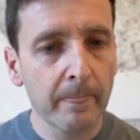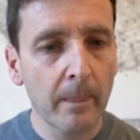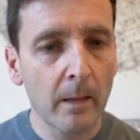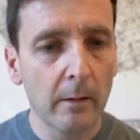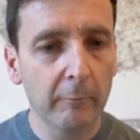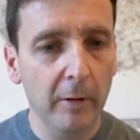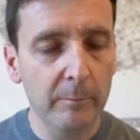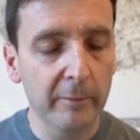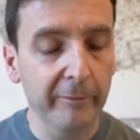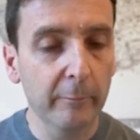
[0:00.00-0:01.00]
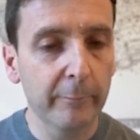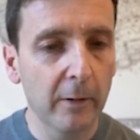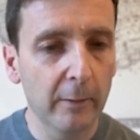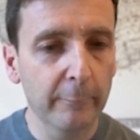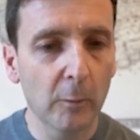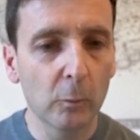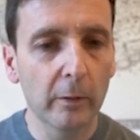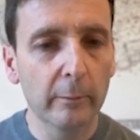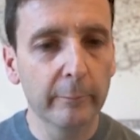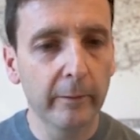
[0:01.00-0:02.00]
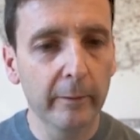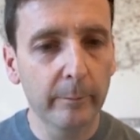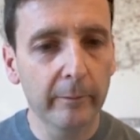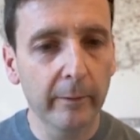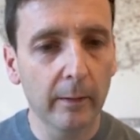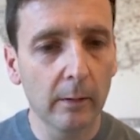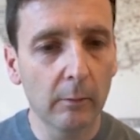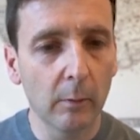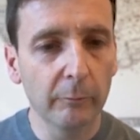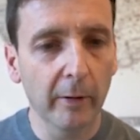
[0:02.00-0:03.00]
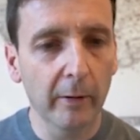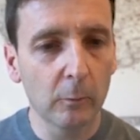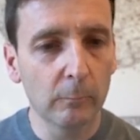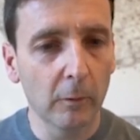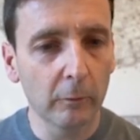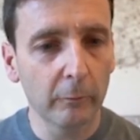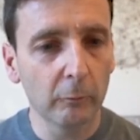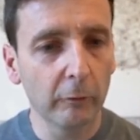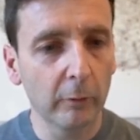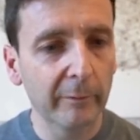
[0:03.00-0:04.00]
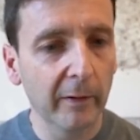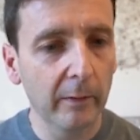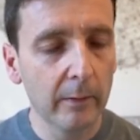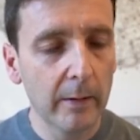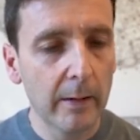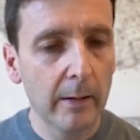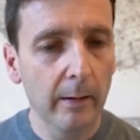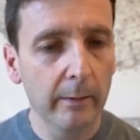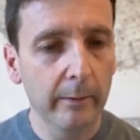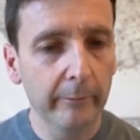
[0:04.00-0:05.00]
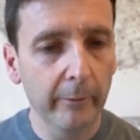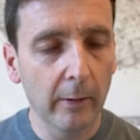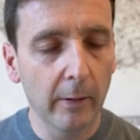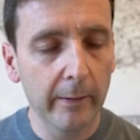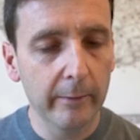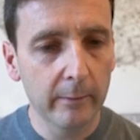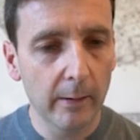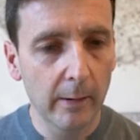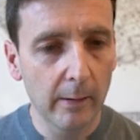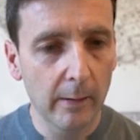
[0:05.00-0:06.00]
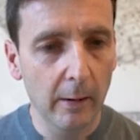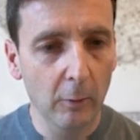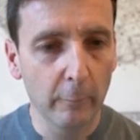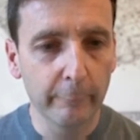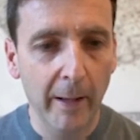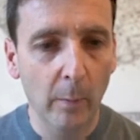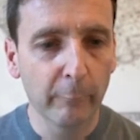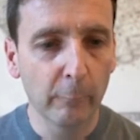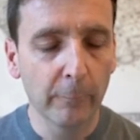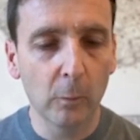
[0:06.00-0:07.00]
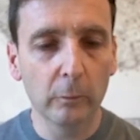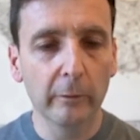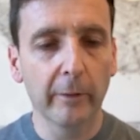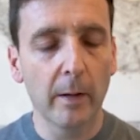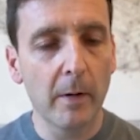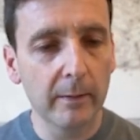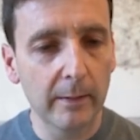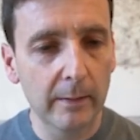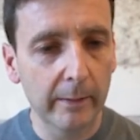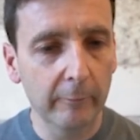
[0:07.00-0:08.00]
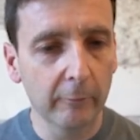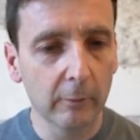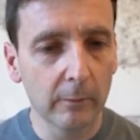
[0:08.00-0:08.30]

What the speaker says: Created myself a folder for this particular object called Voxel Tube Vent, and inside a lot of helpful folders that I might need later on.